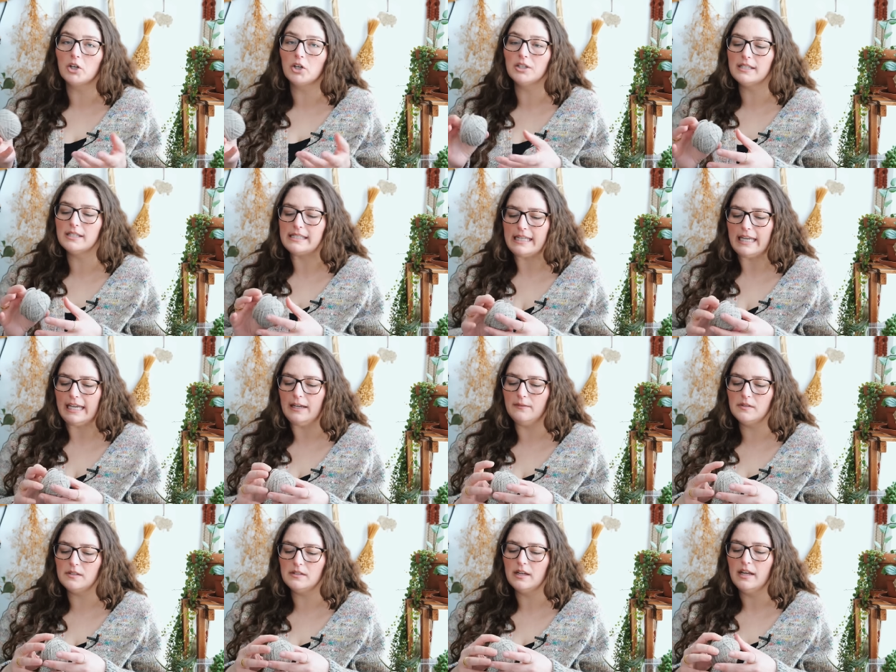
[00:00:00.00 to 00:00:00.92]
on the
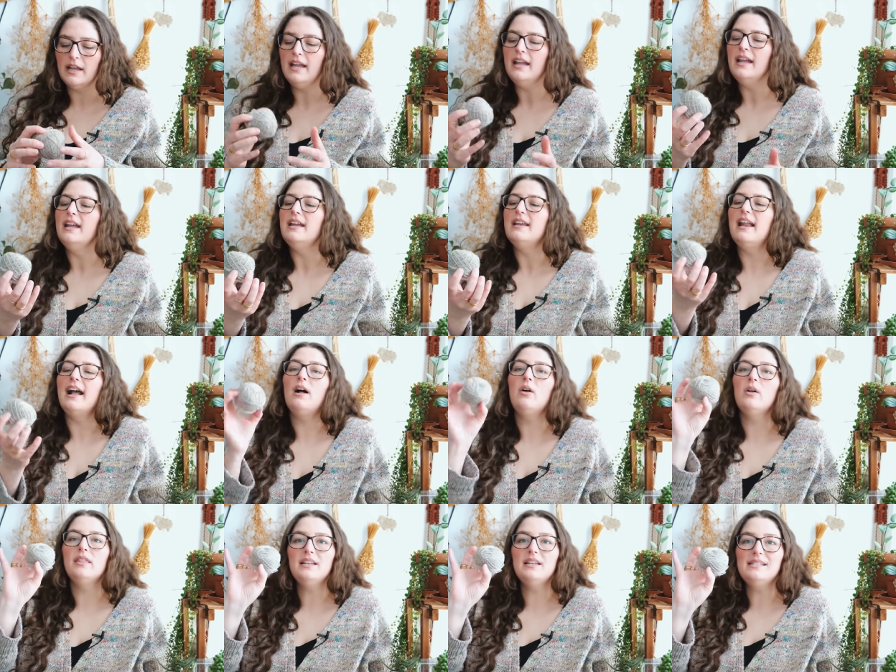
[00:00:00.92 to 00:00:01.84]
sleeves.
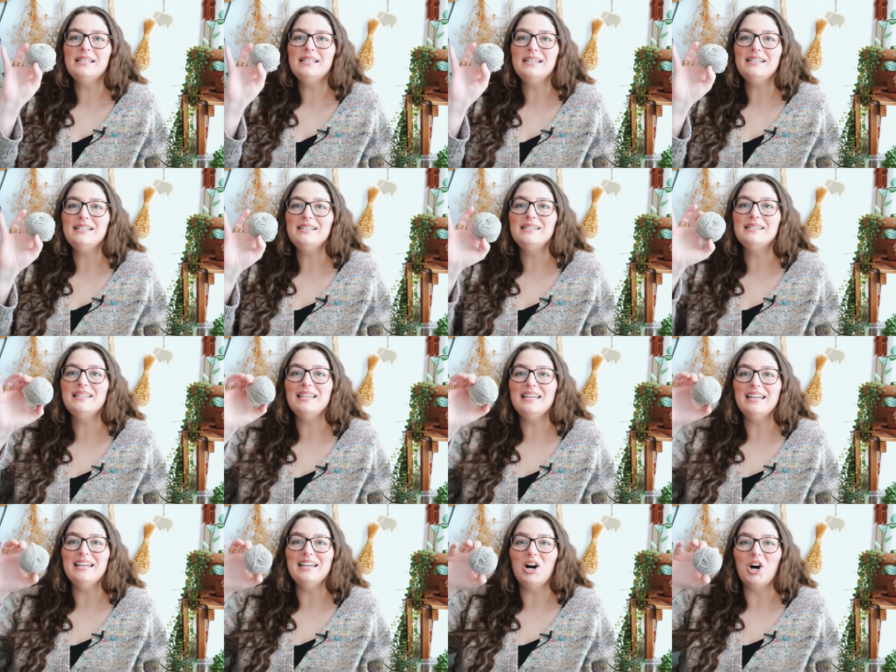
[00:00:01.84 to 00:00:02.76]
Now this is
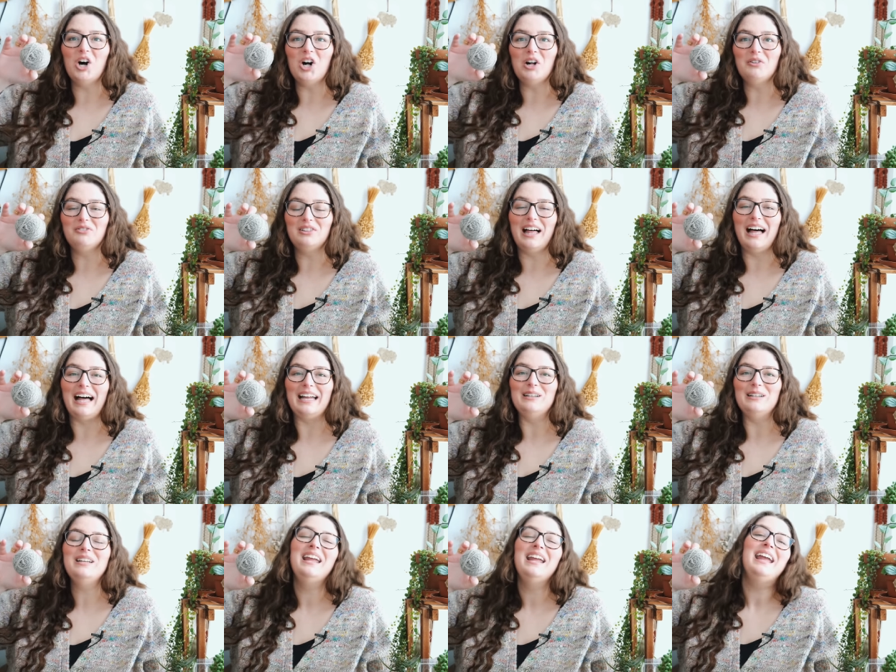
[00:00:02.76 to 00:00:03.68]
the
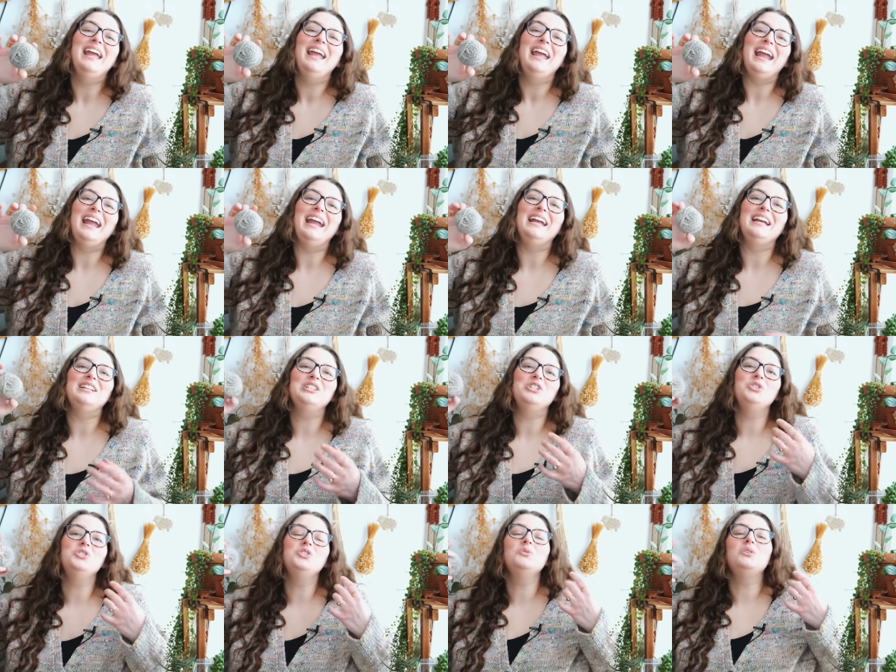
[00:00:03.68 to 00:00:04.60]
offline, and
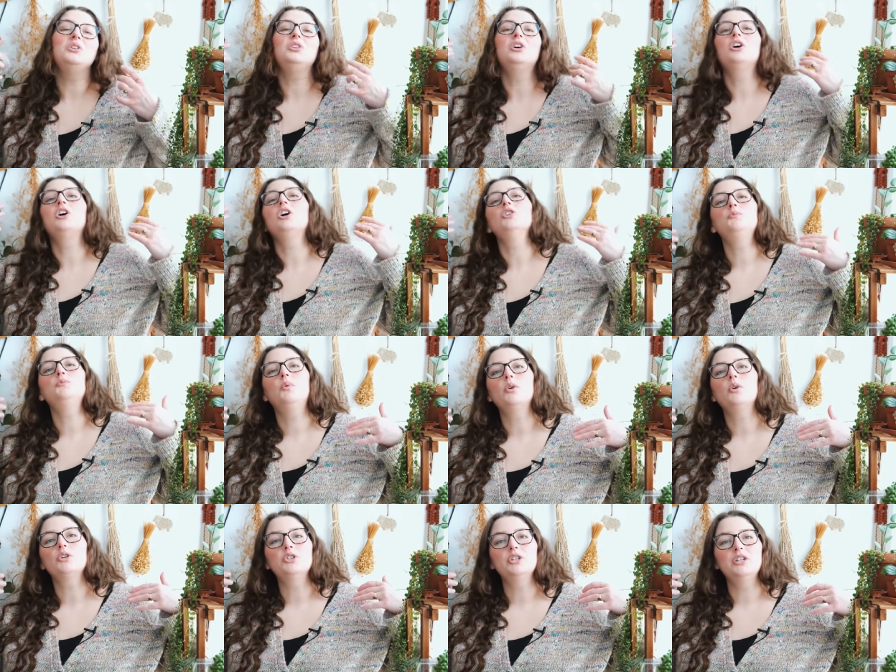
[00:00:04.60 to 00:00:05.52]
you do a large
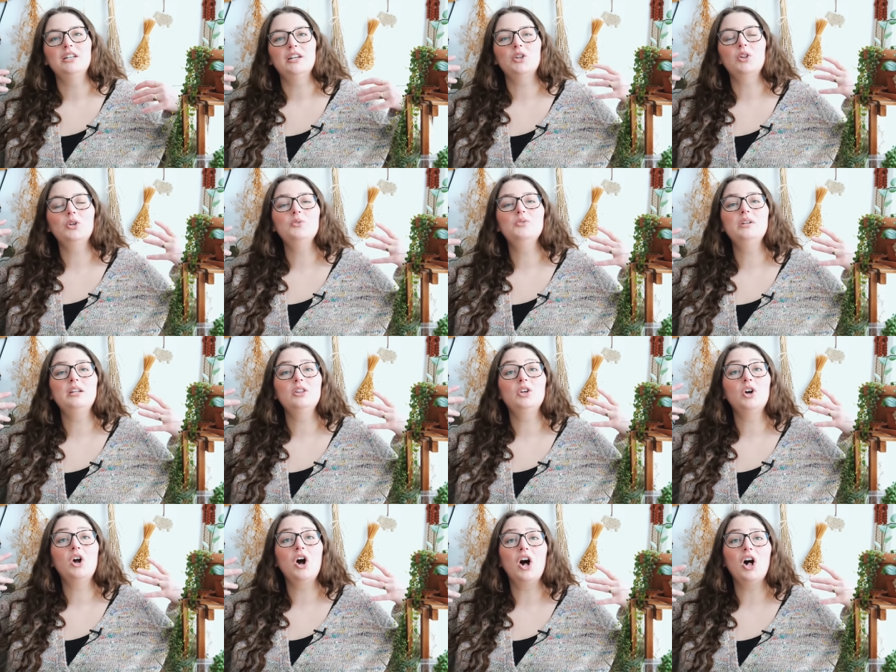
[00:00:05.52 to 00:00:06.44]
portion including
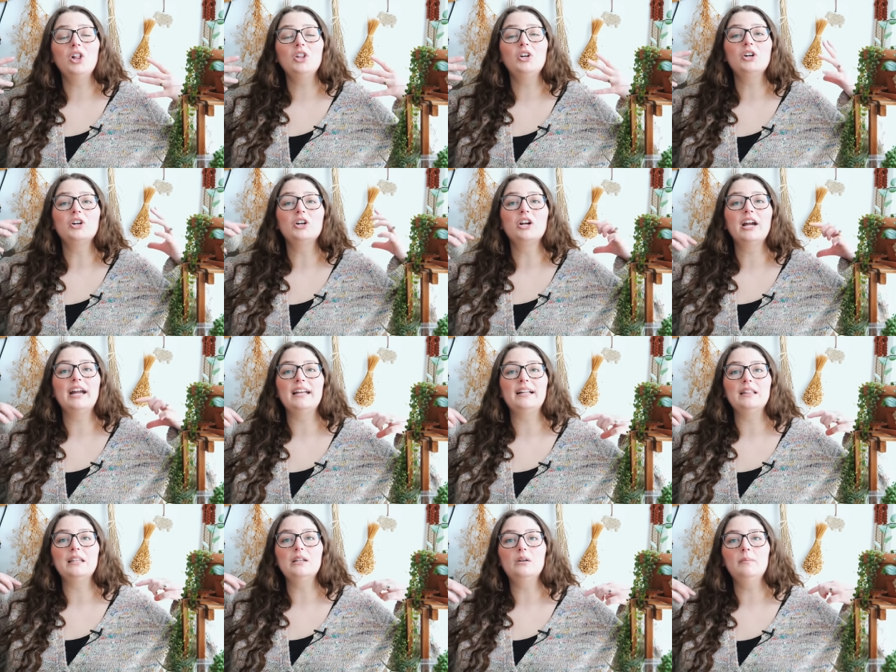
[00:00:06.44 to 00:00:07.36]
the collar and
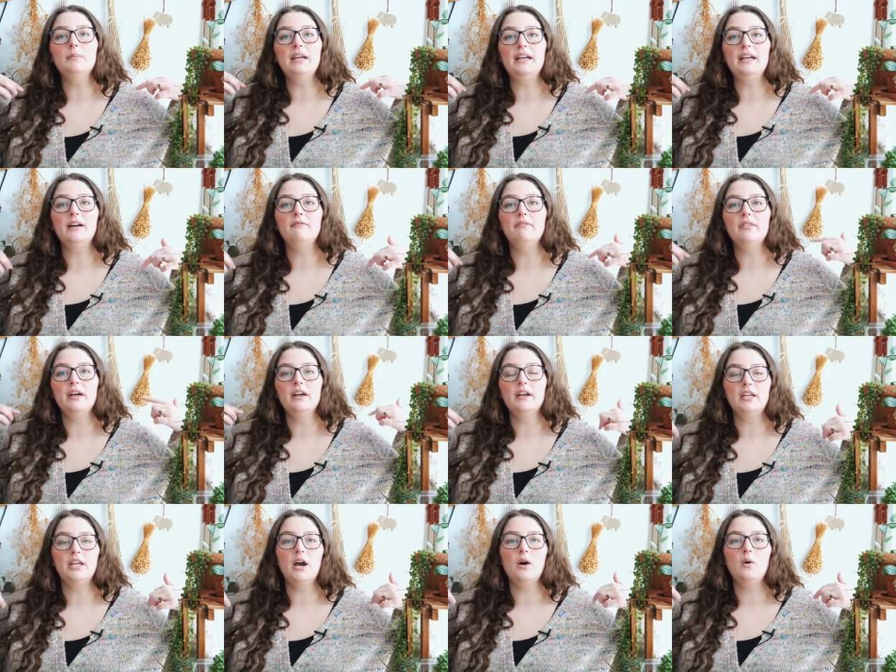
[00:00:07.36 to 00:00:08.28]
a little bit of the
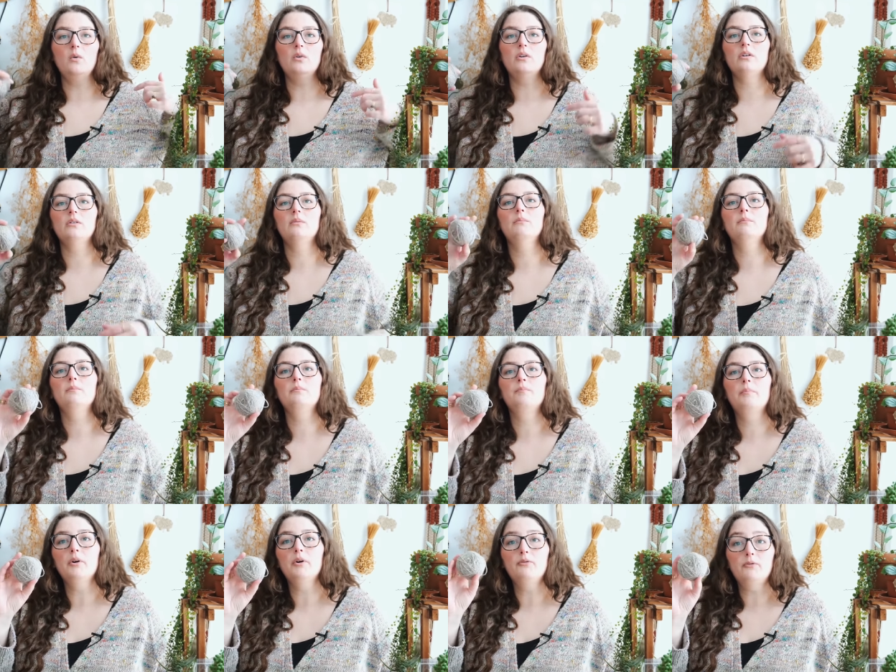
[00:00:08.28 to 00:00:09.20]
yoke
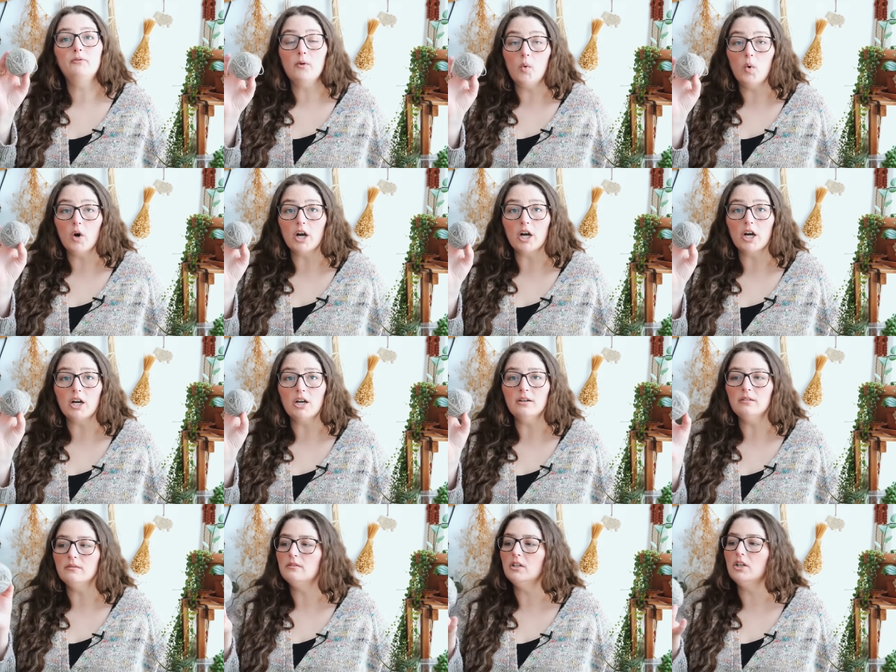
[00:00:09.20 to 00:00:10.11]

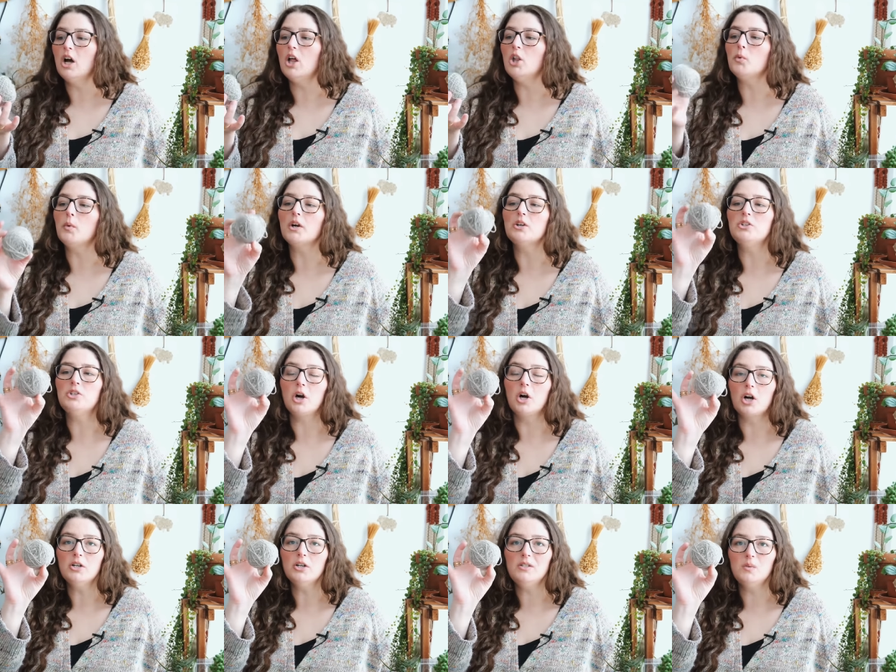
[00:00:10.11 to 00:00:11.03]
before the color work
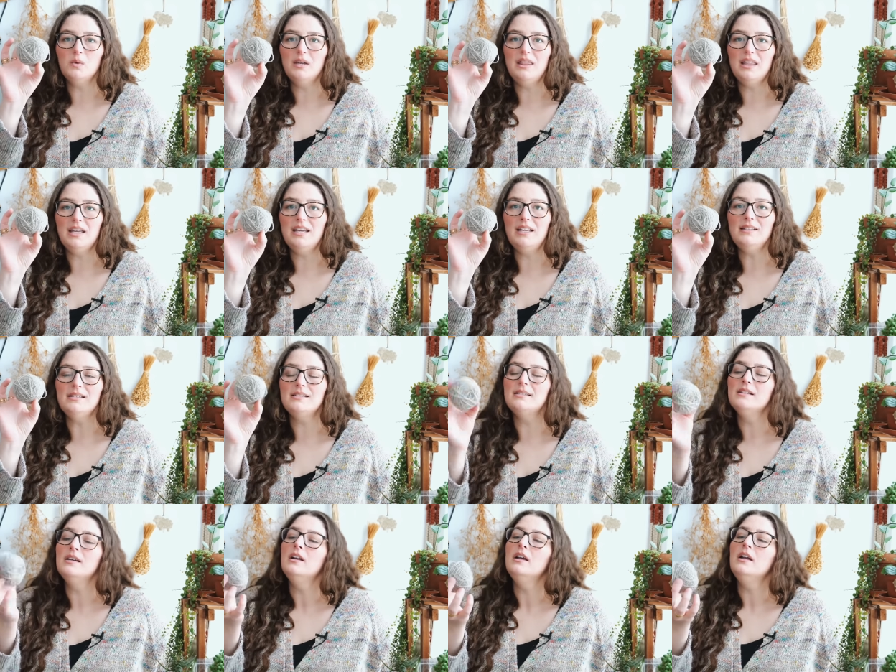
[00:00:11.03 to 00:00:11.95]
starts with
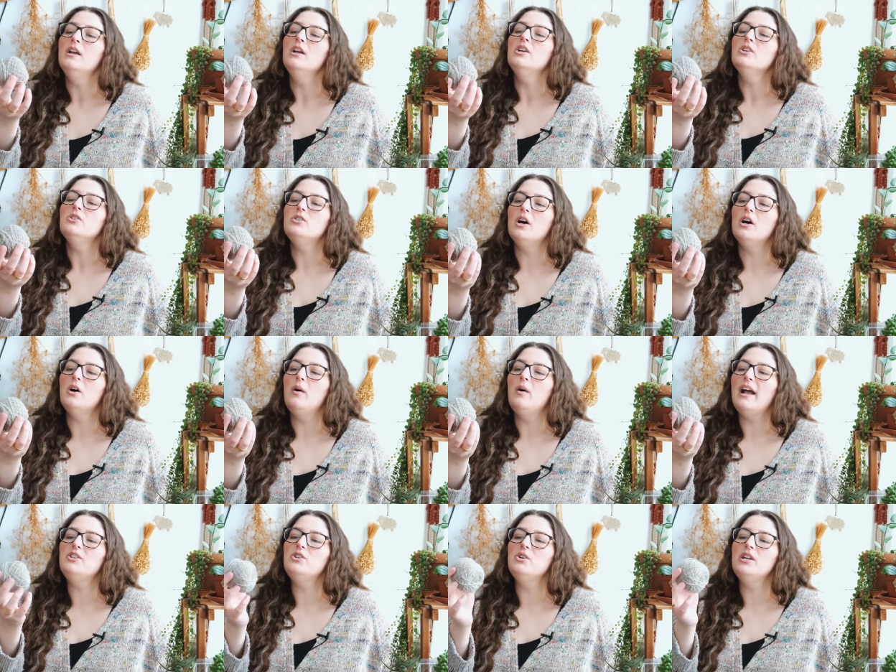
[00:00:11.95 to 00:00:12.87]
this. So
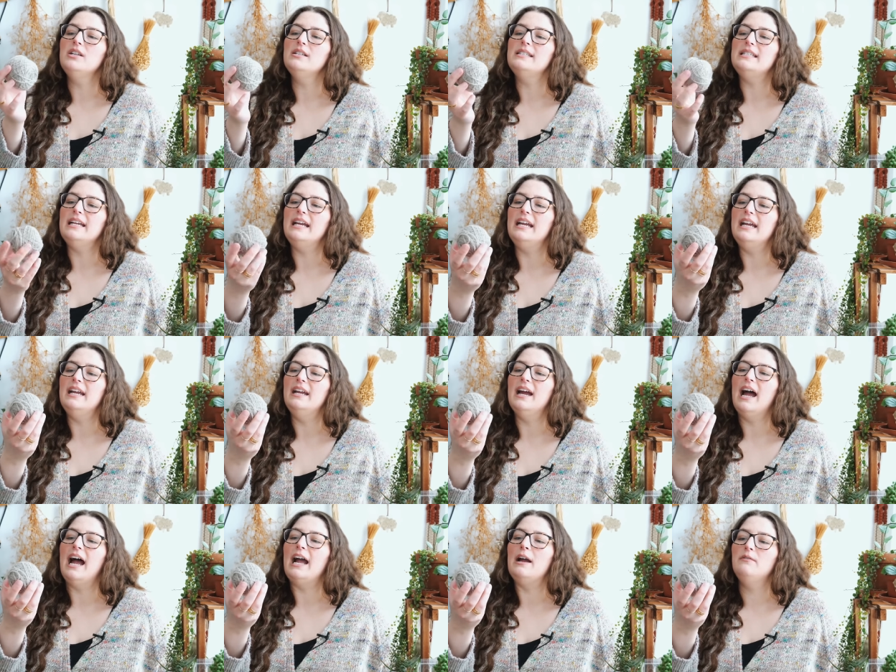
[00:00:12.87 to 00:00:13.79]
as you can see,
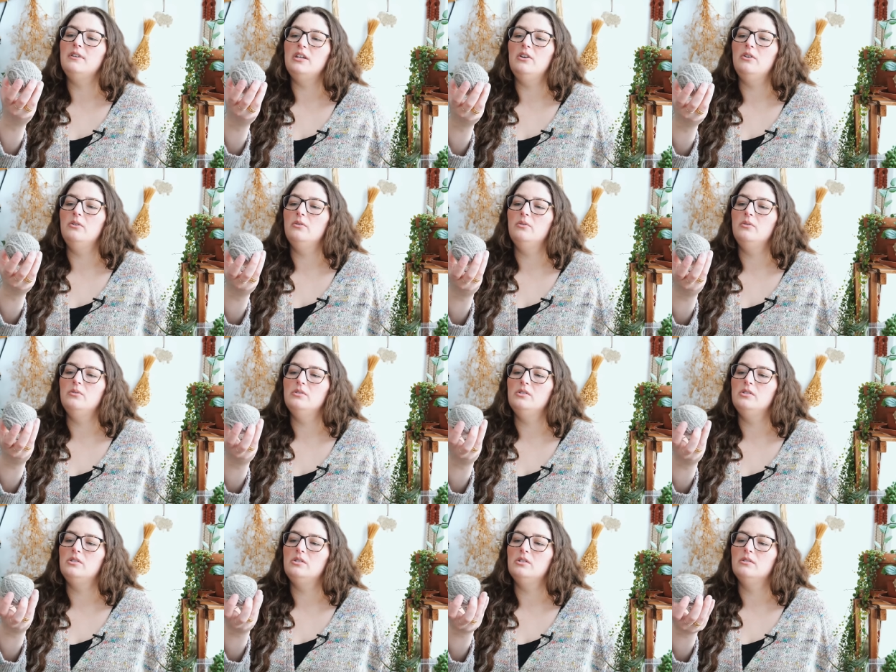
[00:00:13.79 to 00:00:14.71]
I've
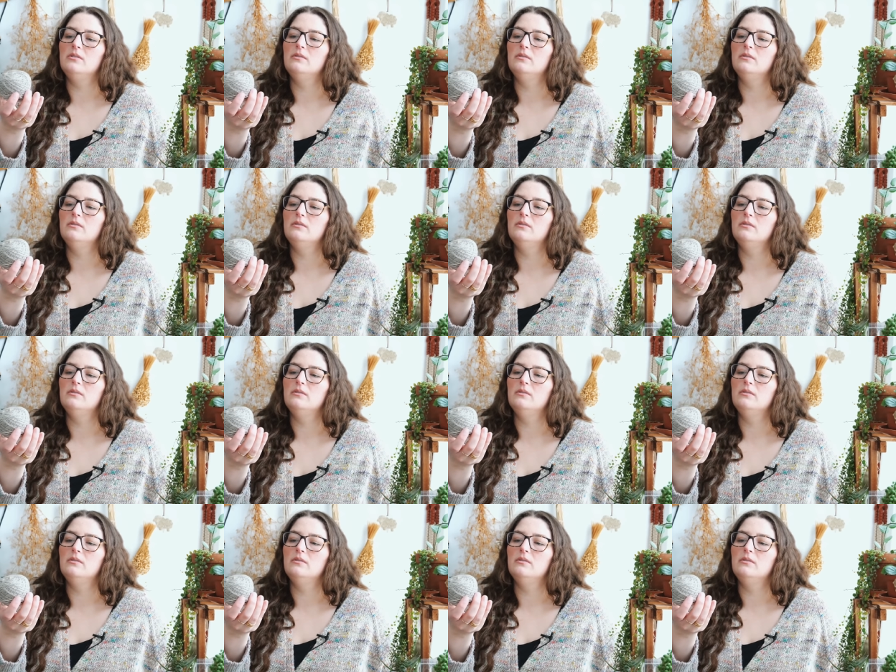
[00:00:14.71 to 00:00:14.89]
used